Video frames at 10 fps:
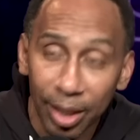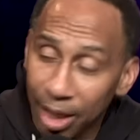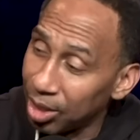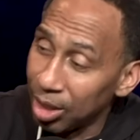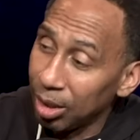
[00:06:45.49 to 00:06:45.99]

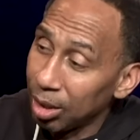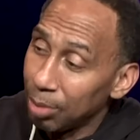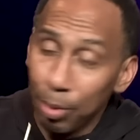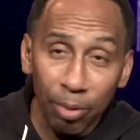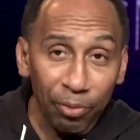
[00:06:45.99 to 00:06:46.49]
Kitchen
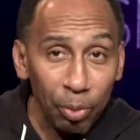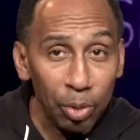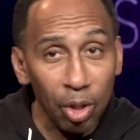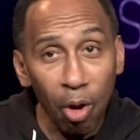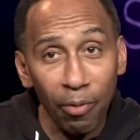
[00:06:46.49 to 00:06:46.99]
looks beautiful.
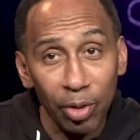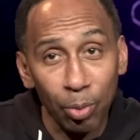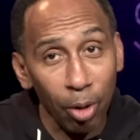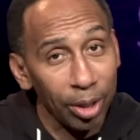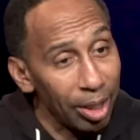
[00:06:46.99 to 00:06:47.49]
Stove is
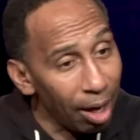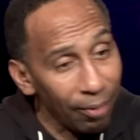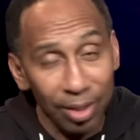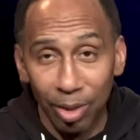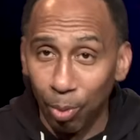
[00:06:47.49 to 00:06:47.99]
working.
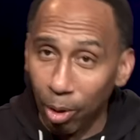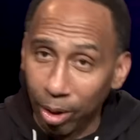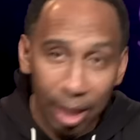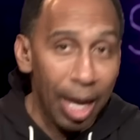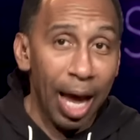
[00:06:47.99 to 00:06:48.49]
Oven is
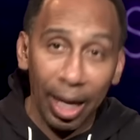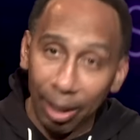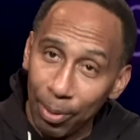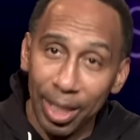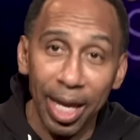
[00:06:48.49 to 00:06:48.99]
working. How
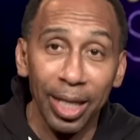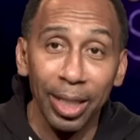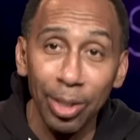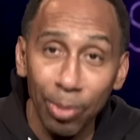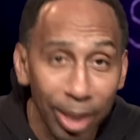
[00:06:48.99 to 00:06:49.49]
come we can't
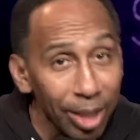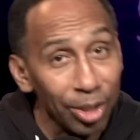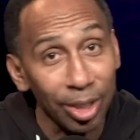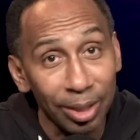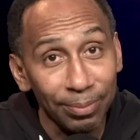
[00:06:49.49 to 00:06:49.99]
get a new
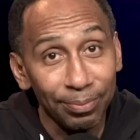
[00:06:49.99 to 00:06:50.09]
kitchen?